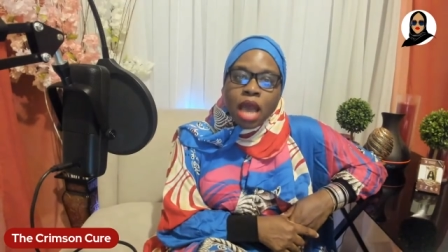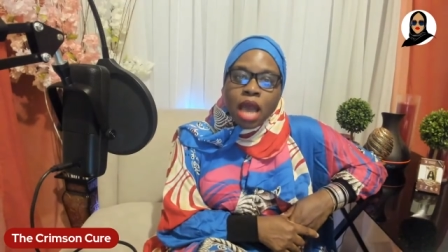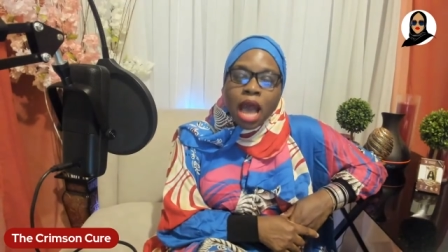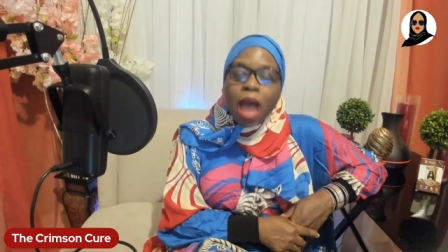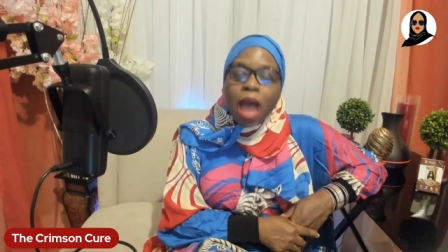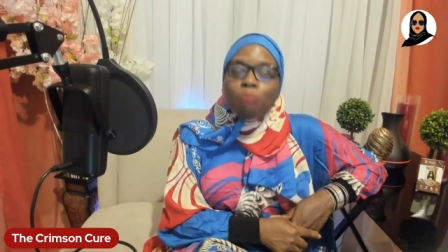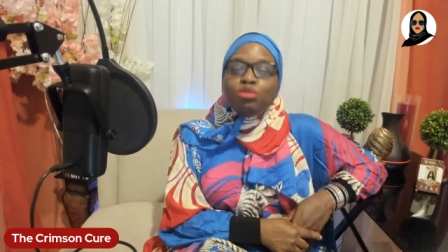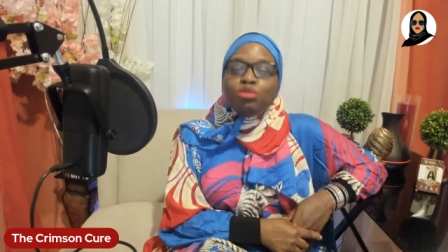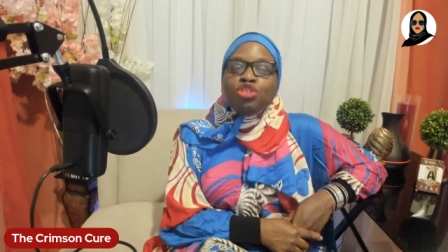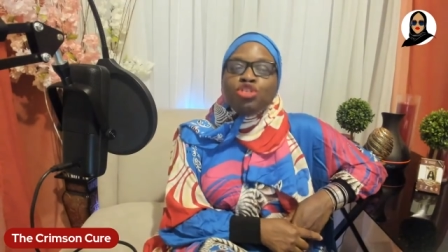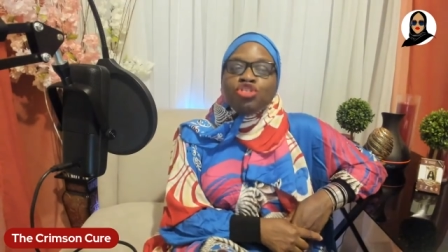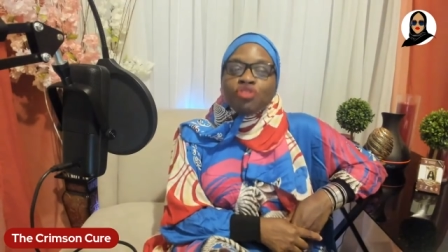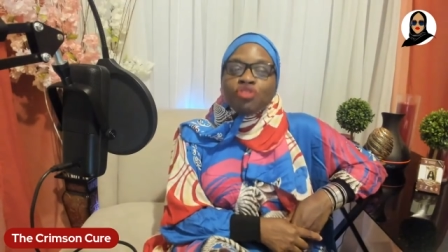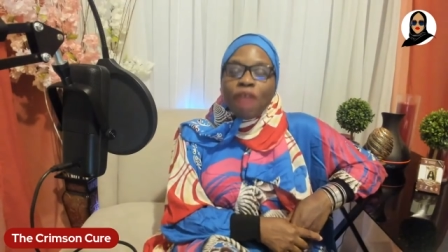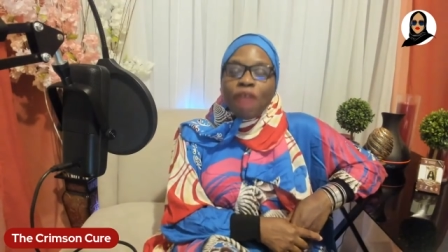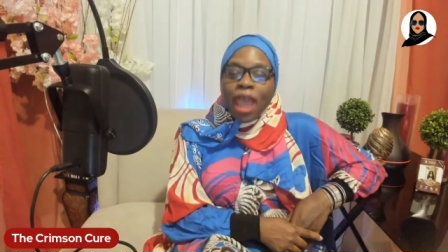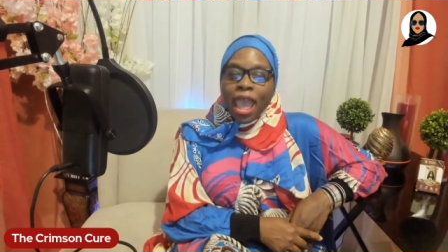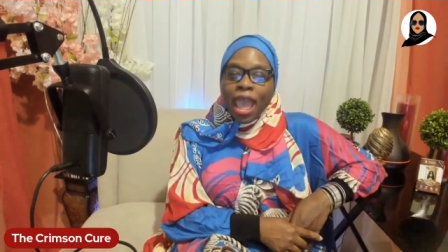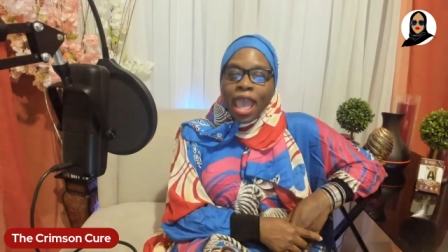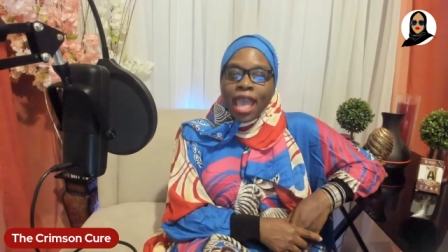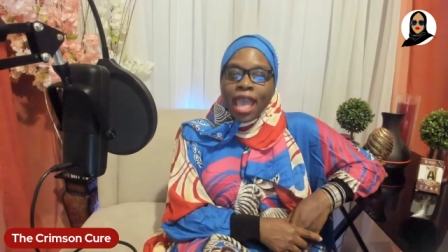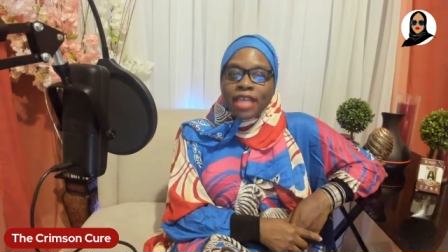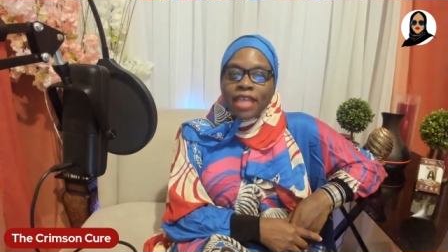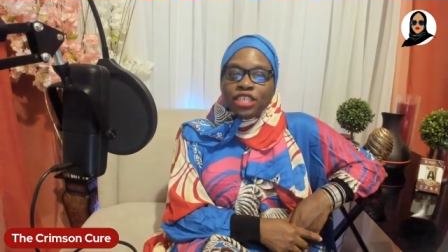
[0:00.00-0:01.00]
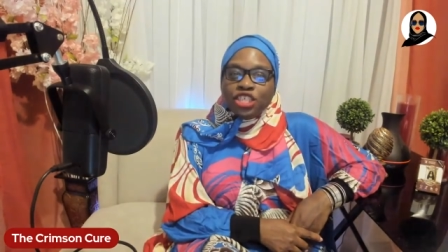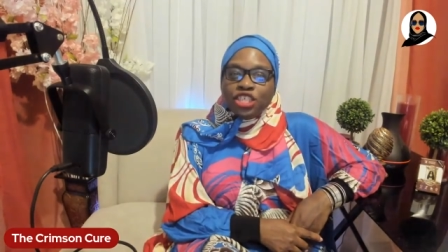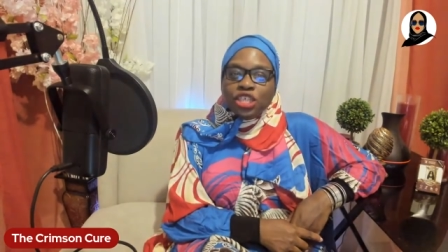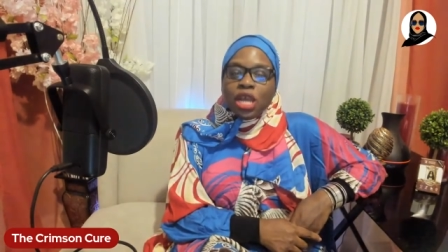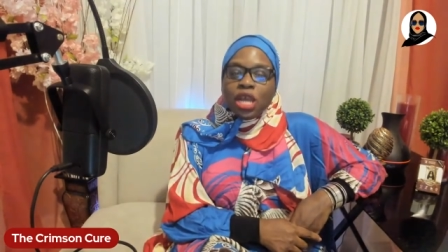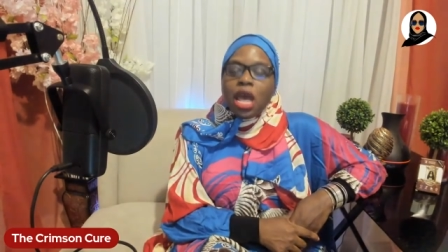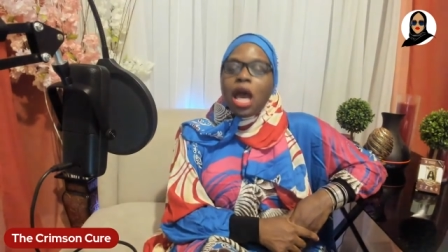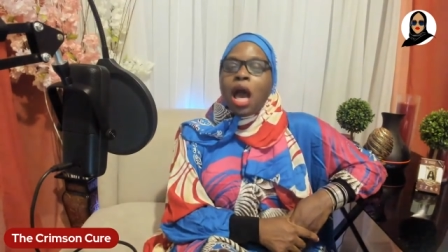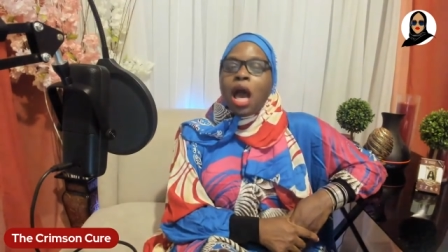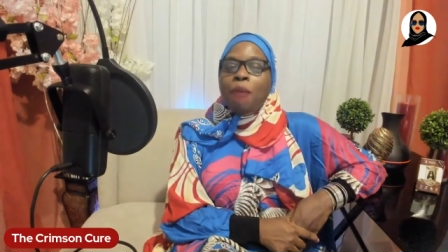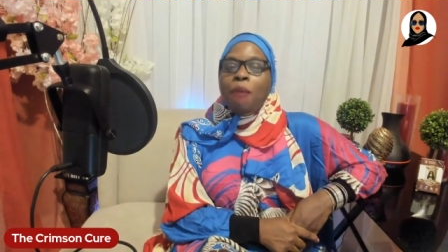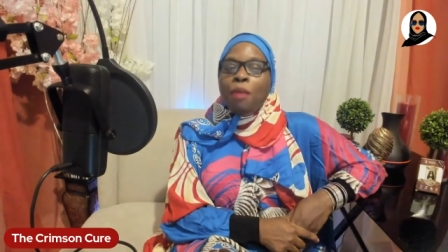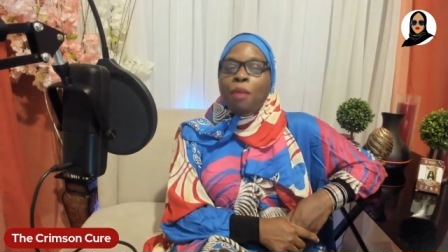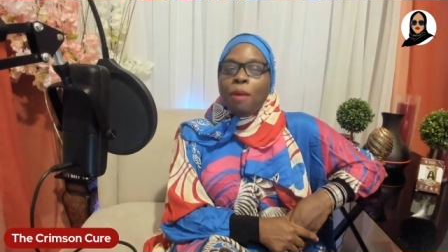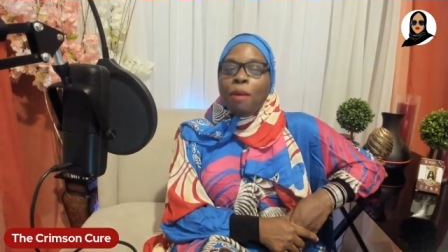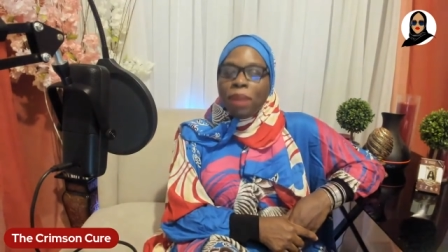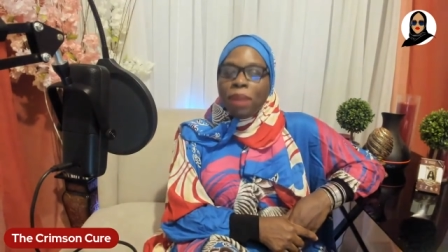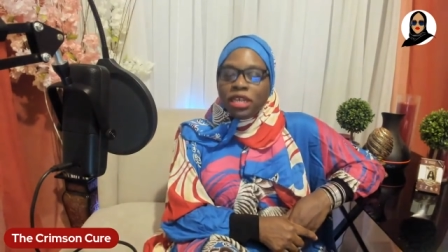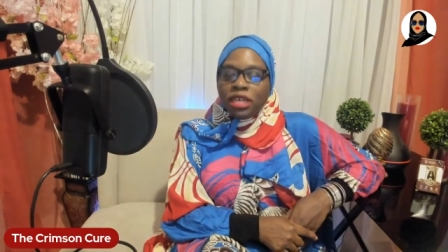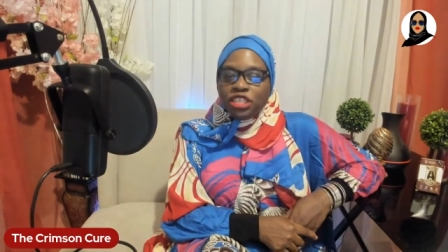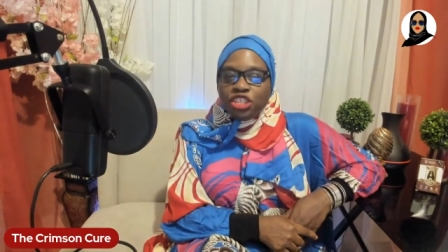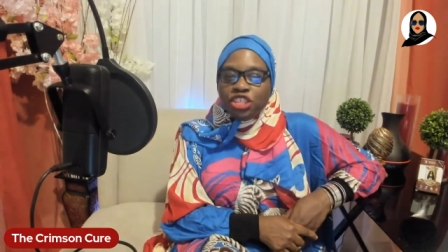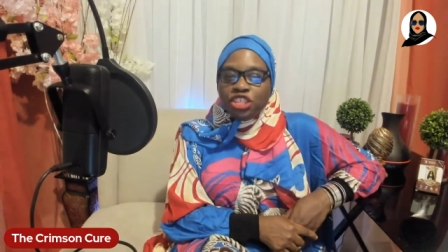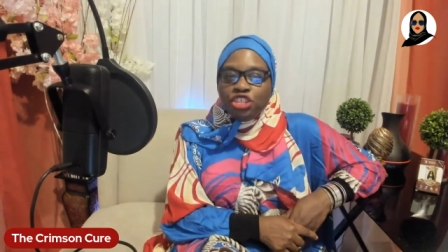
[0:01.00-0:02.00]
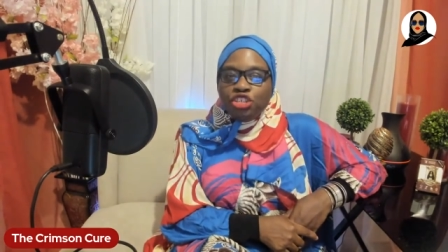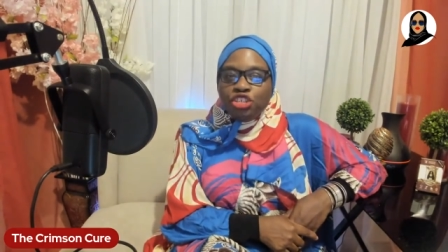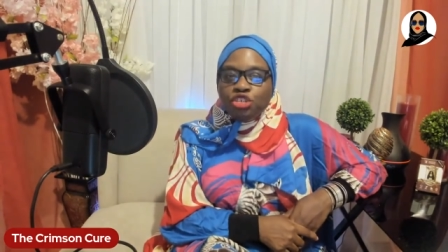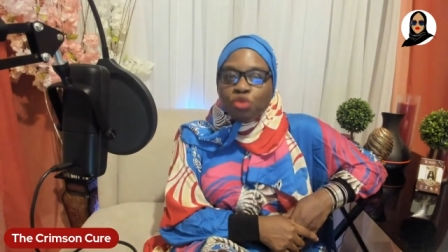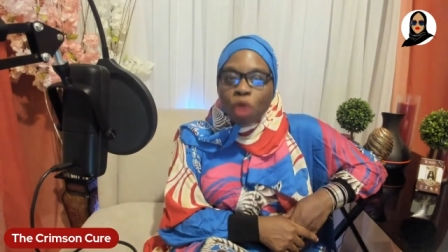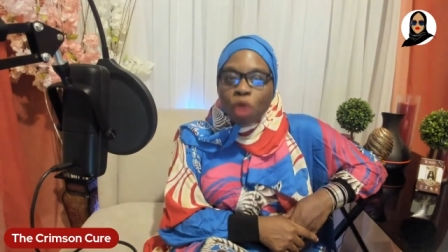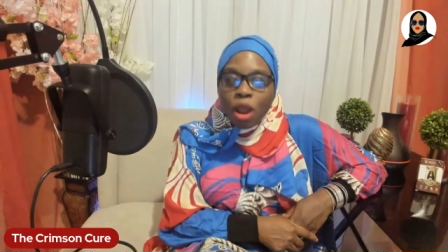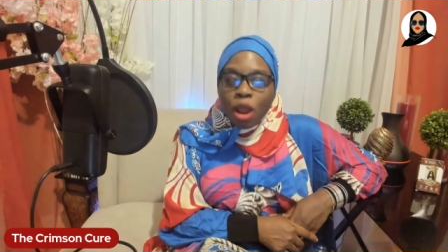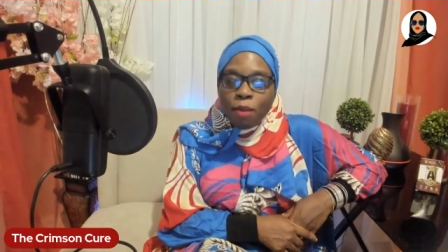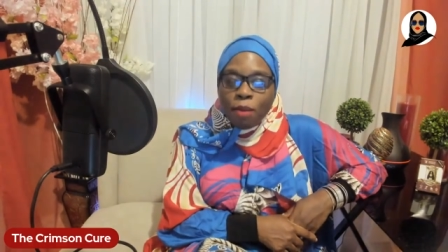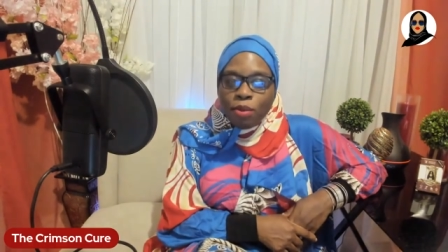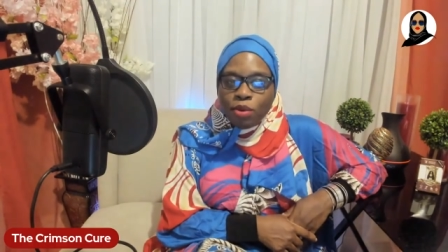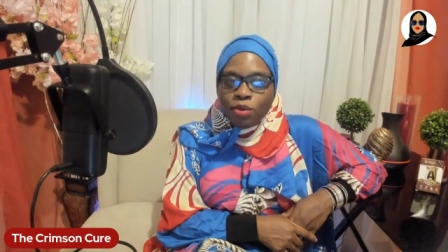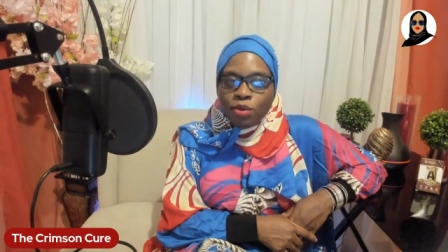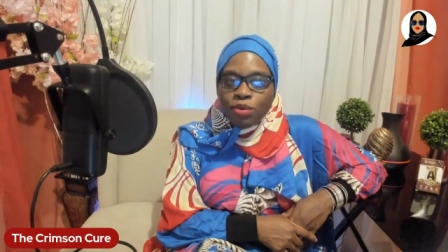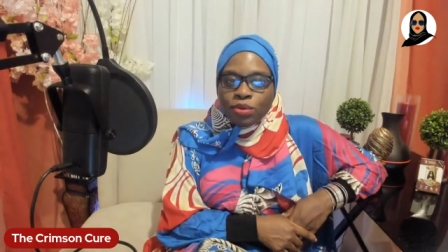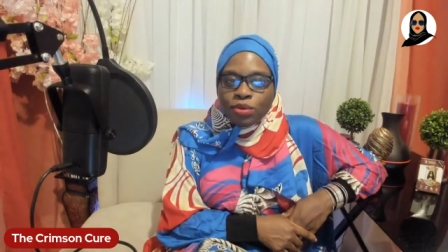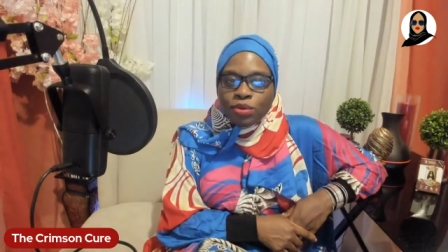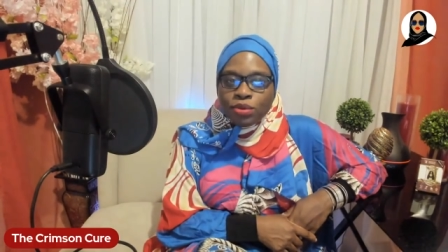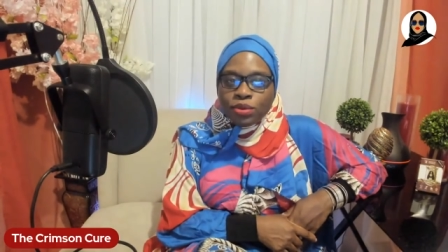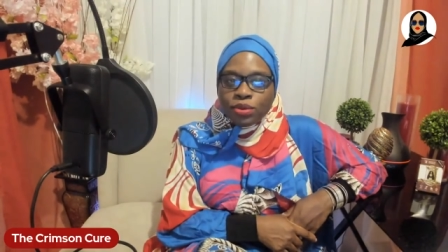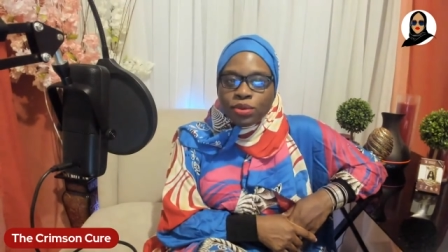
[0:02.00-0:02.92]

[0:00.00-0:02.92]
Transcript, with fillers: I'm trash. I'm a bunch of trouble.